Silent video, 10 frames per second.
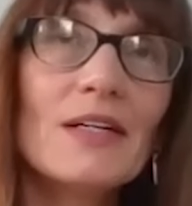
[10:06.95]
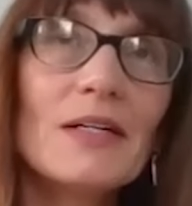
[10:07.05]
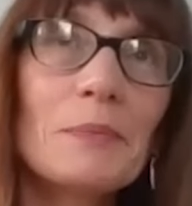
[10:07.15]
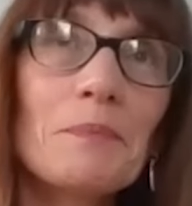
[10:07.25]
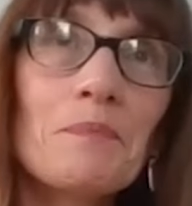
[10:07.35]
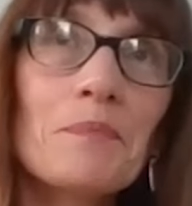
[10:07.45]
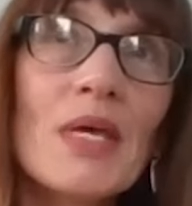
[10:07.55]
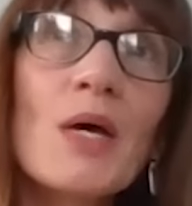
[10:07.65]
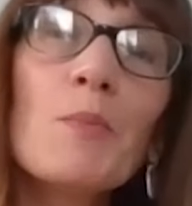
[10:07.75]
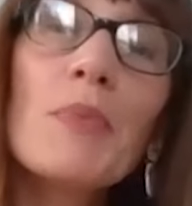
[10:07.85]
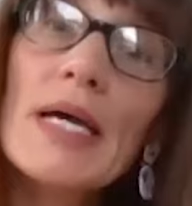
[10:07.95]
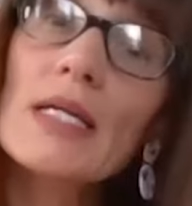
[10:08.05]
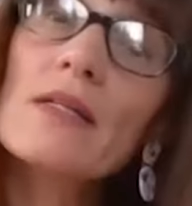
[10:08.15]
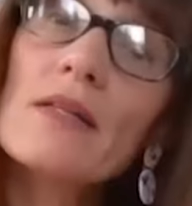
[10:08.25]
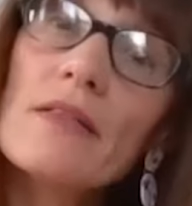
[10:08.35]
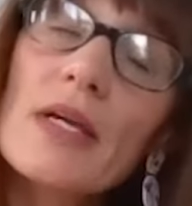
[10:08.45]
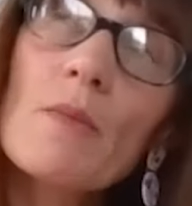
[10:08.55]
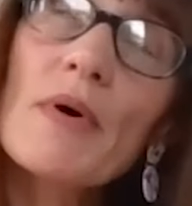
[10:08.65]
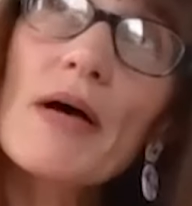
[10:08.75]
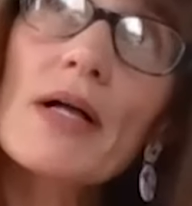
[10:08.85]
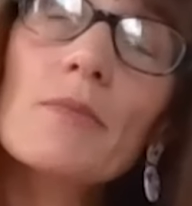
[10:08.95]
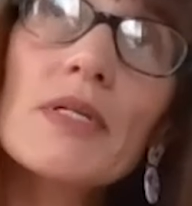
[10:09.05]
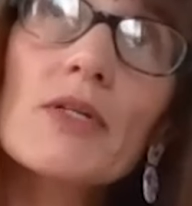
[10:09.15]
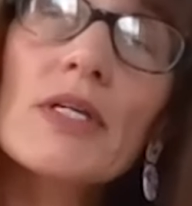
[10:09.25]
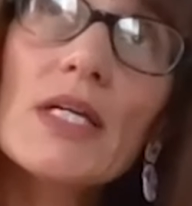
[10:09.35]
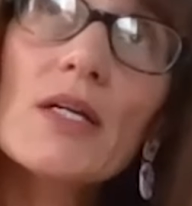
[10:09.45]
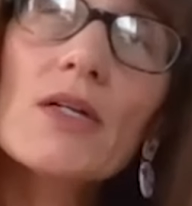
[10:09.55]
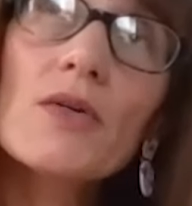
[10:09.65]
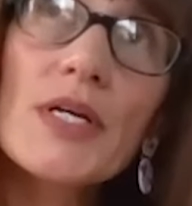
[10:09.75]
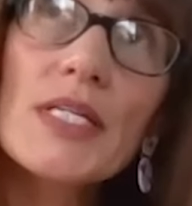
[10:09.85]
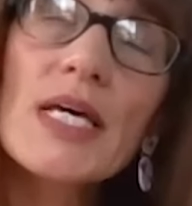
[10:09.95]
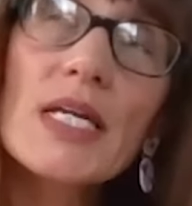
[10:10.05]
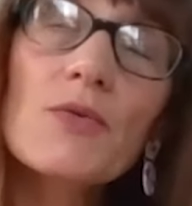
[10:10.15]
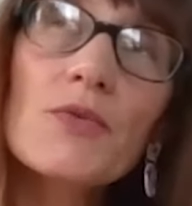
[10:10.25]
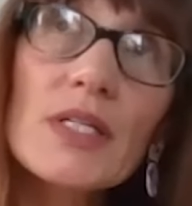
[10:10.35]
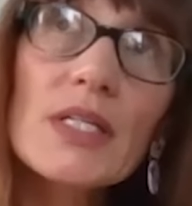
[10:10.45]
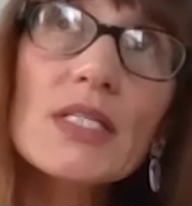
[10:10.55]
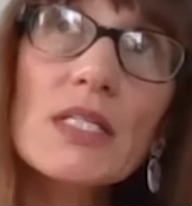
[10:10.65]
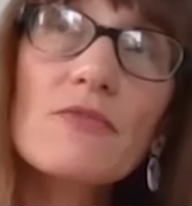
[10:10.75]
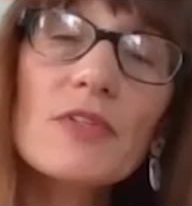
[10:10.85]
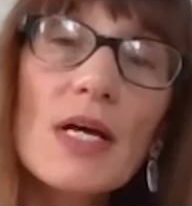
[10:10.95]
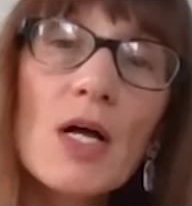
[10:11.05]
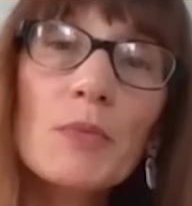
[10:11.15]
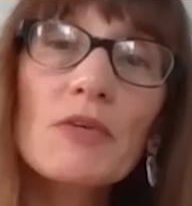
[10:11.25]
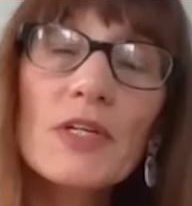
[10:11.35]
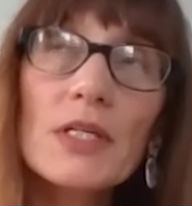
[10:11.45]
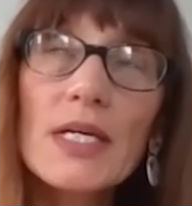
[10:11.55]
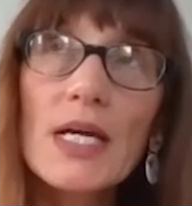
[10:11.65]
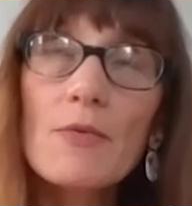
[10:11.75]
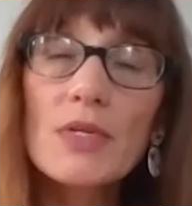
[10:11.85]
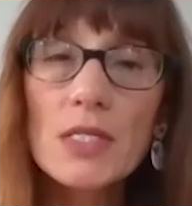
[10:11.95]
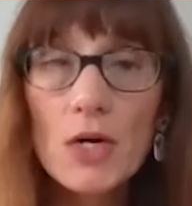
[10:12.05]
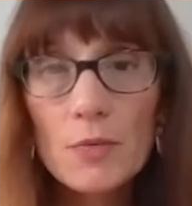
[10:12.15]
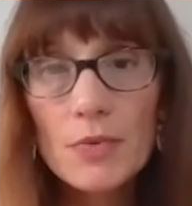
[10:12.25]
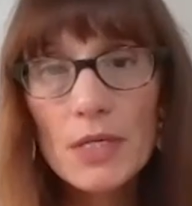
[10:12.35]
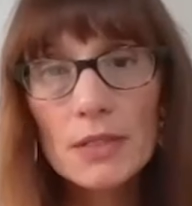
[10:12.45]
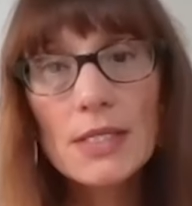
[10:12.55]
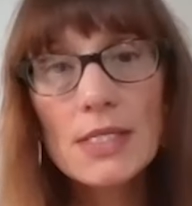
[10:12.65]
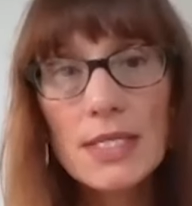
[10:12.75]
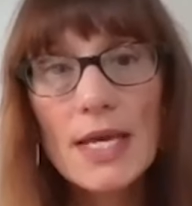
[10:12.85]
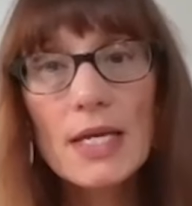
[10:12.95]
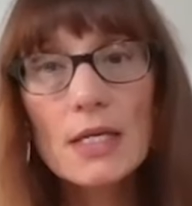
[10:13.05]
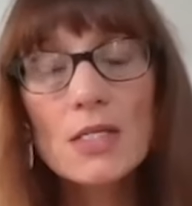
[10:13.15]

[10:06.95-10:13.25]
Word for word: um, but the thing about Elemental Heal was that it really did help me feel like I was starting with a clean slate.